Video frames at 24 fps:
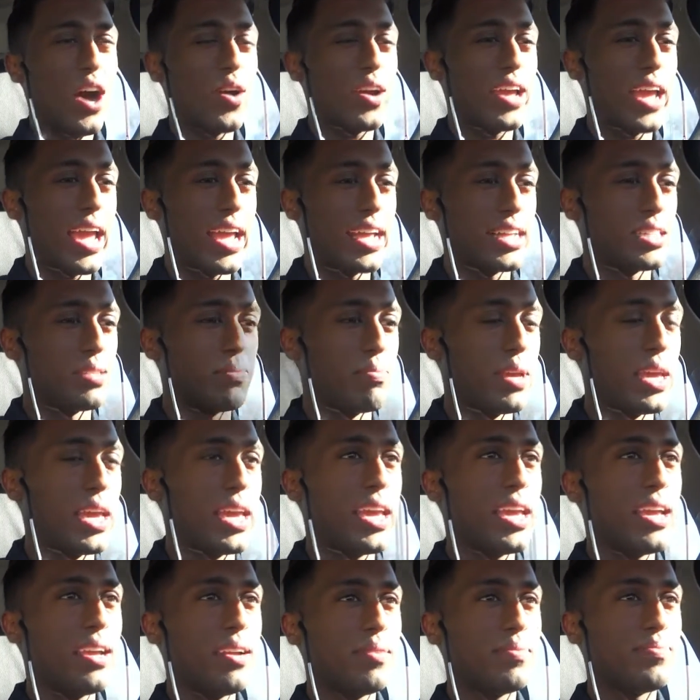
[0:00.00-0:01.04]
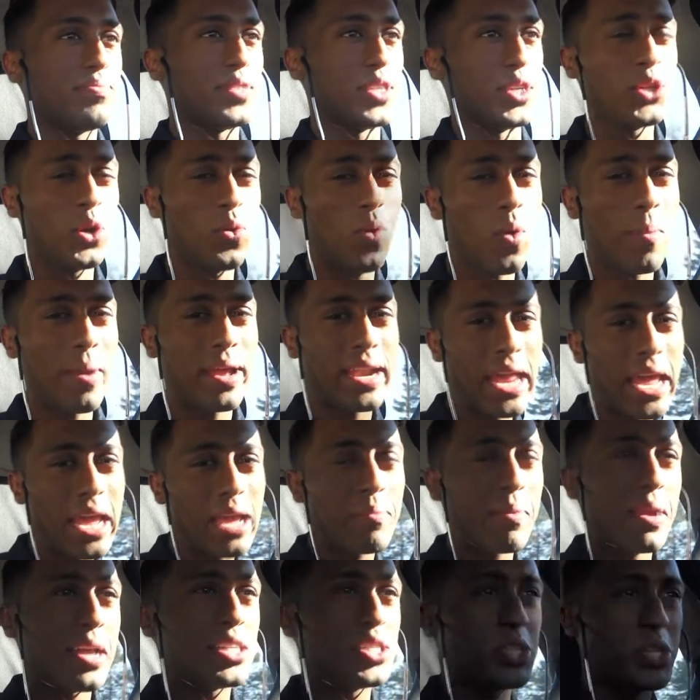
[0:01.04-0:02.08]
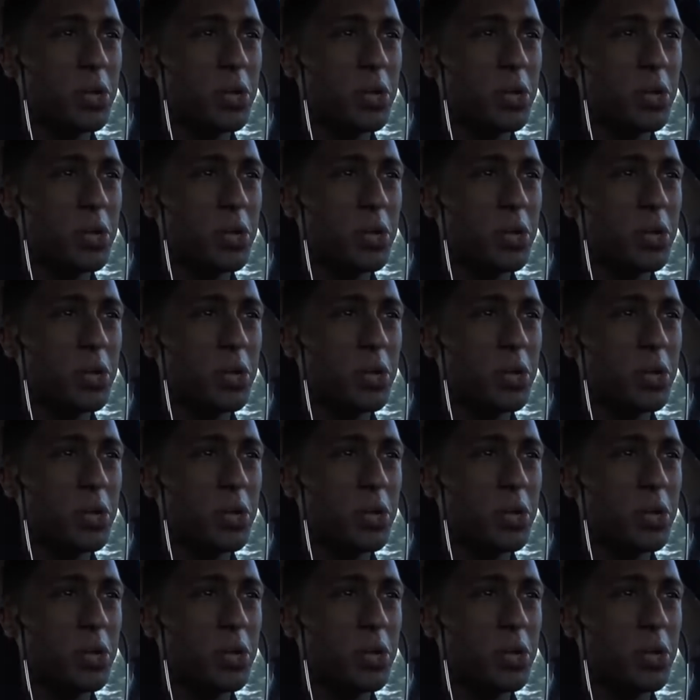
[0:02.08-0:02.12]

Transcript: Okay, it's me. You know what my name is.